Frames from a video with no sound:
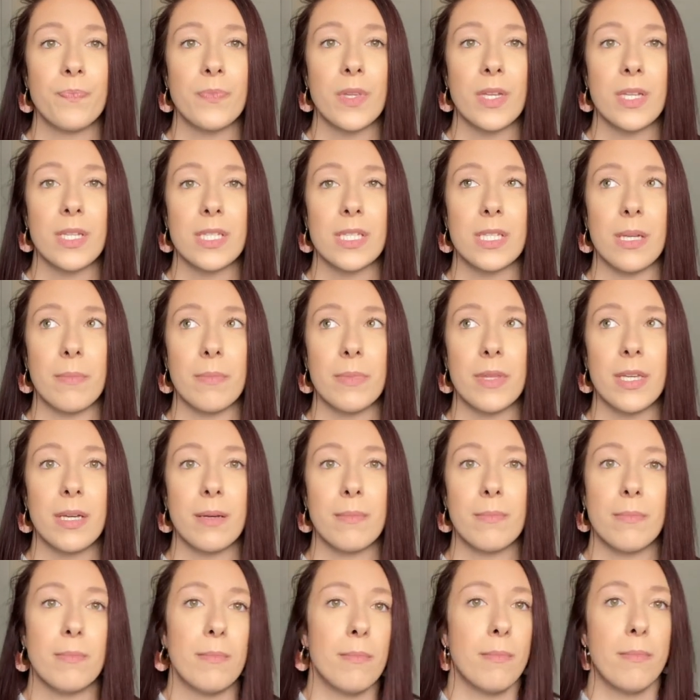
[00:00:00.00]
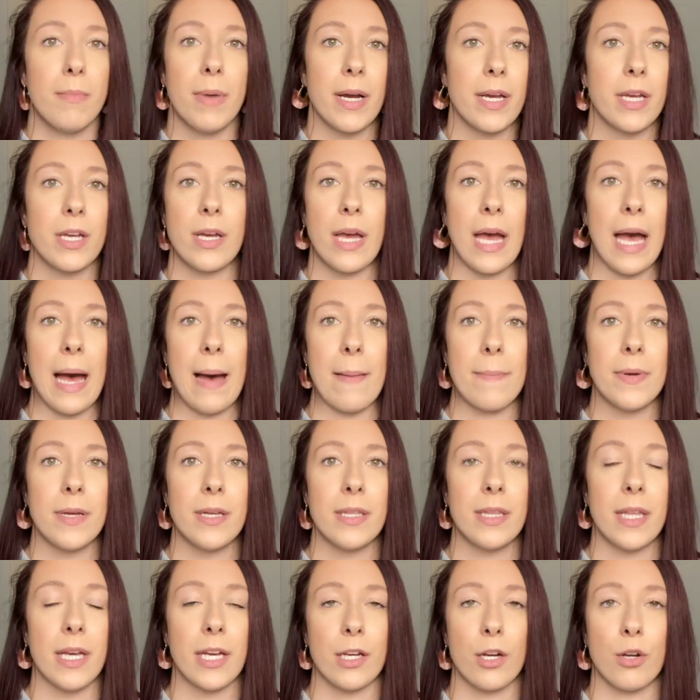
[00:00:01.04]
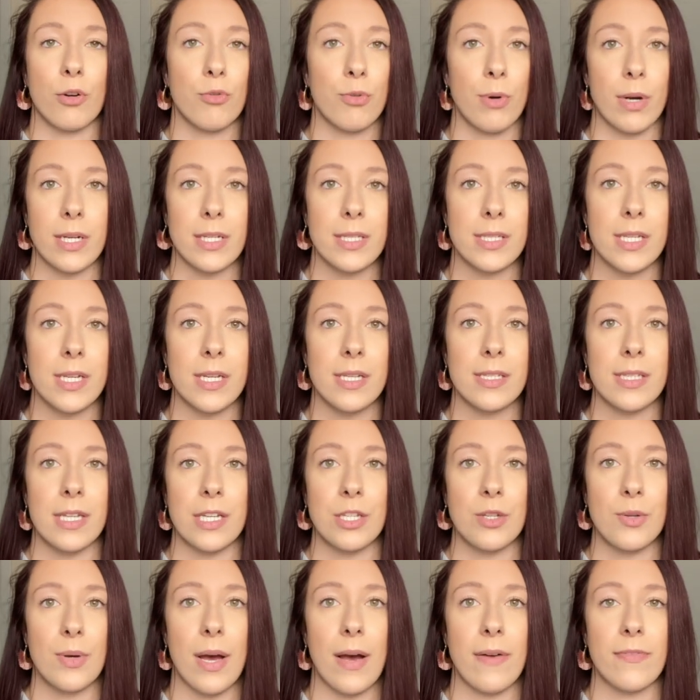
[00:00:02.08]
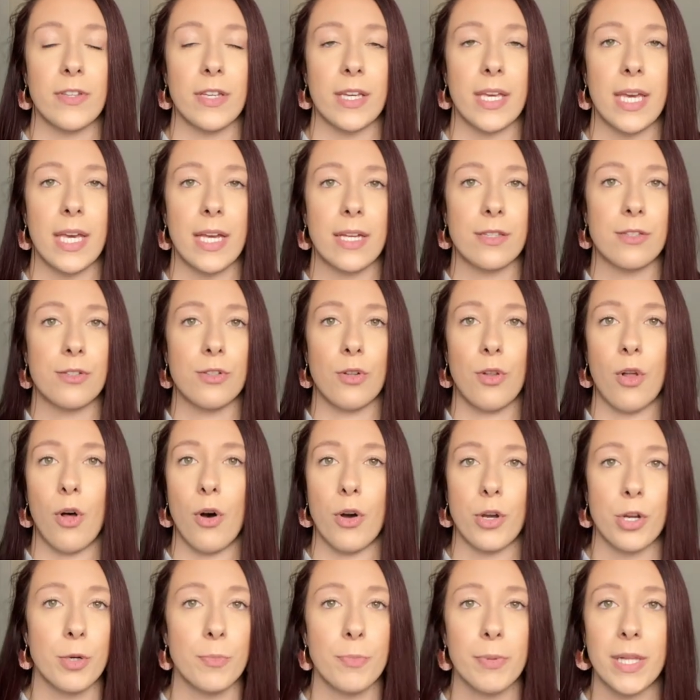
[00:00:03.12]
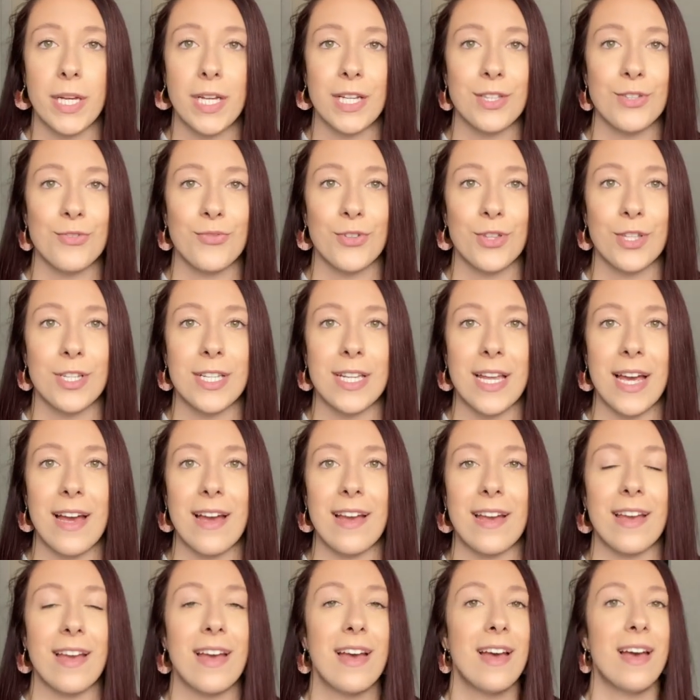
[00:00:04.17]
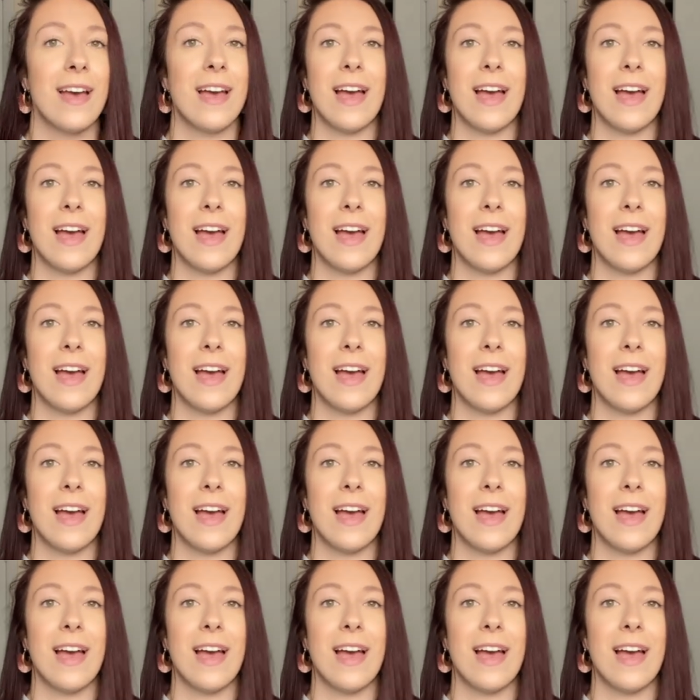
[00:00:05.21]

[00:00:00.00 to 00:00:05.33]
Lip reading: something might happen like a crisis and you have to cancel all your plans for the day